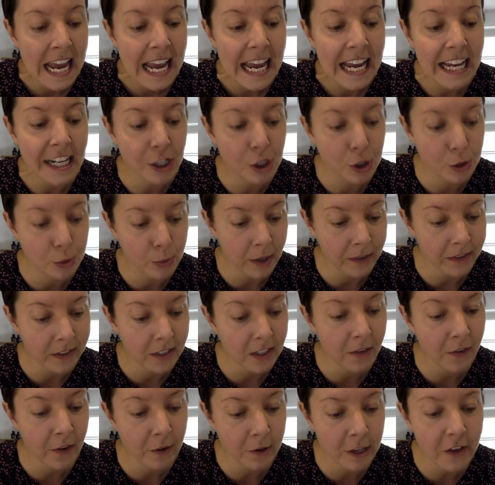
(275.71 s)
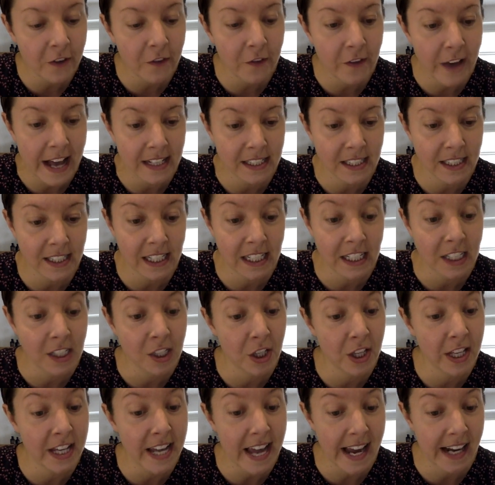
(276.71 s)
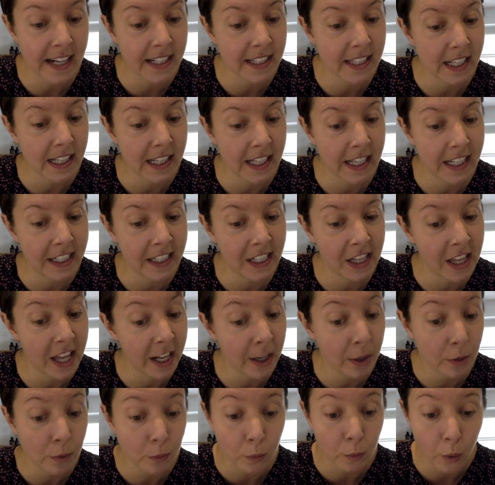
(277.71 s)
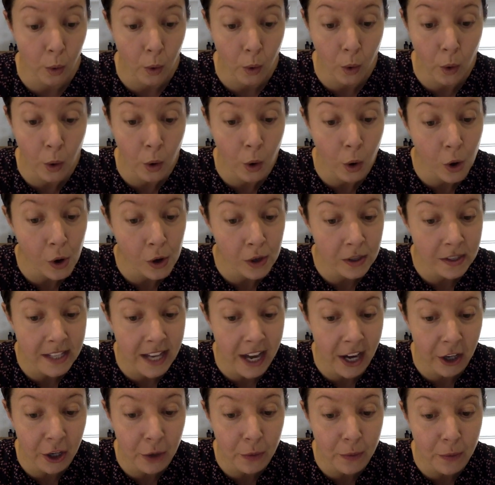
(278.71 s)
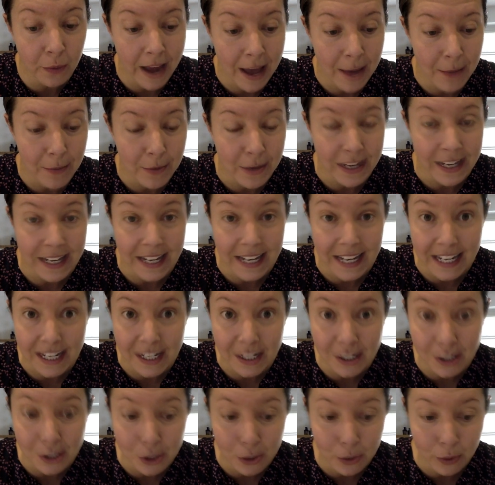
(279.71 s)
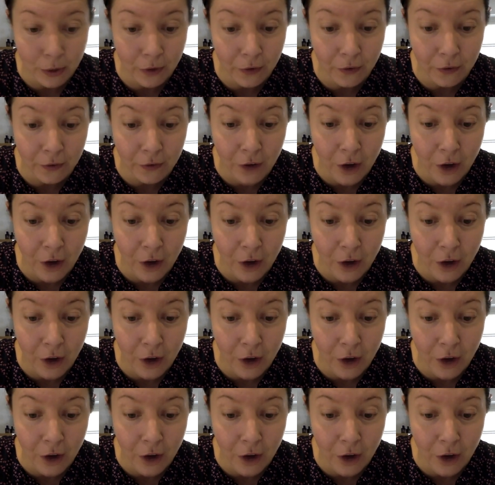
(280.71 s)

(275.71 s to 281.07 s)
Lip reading: It drifted from the fast lane to the exit lane, and then it rolled down a ramp and into